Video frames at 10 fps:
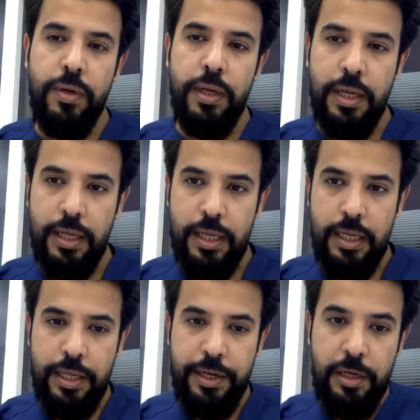
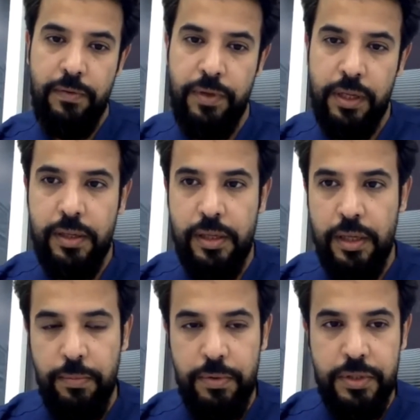a relieving
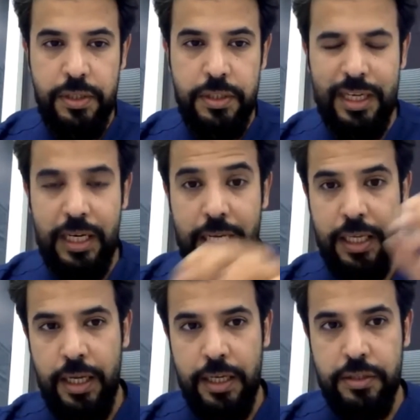procedure like
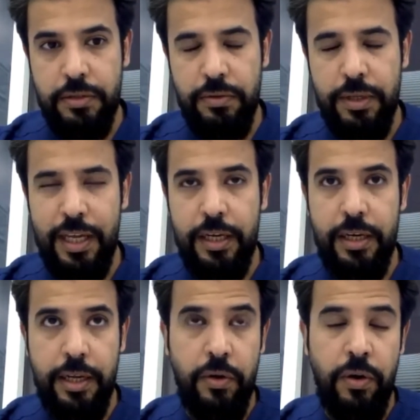Row
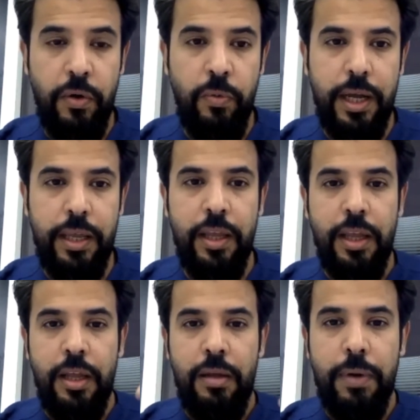Y
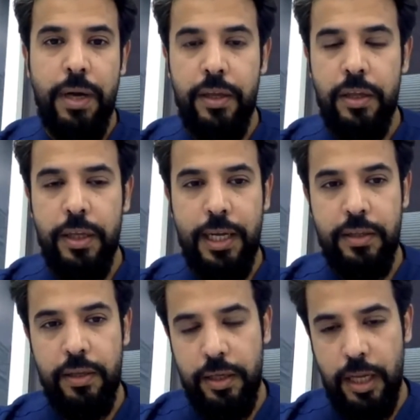by
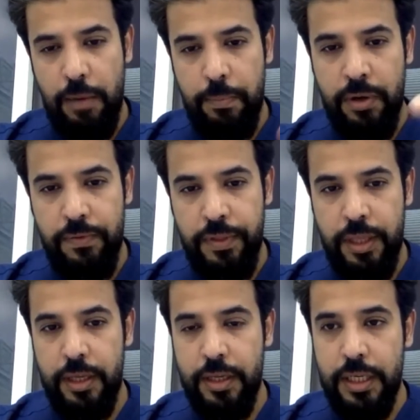cutting above
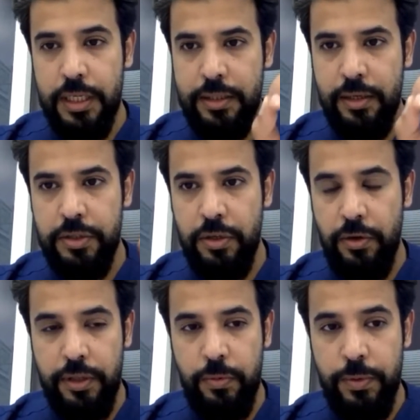the stricture
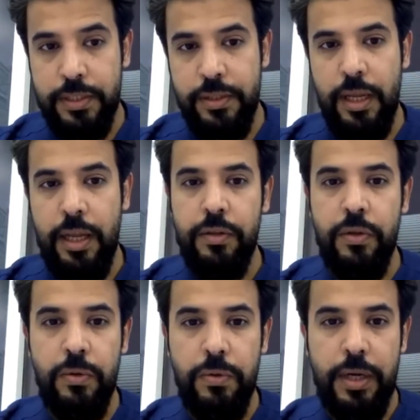of the twist and
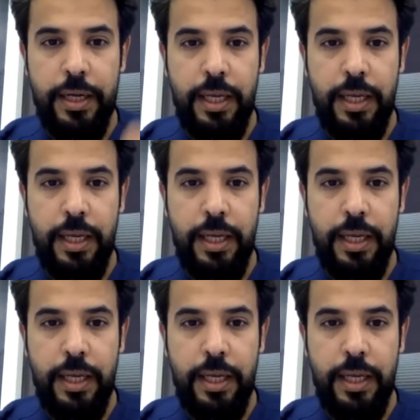do a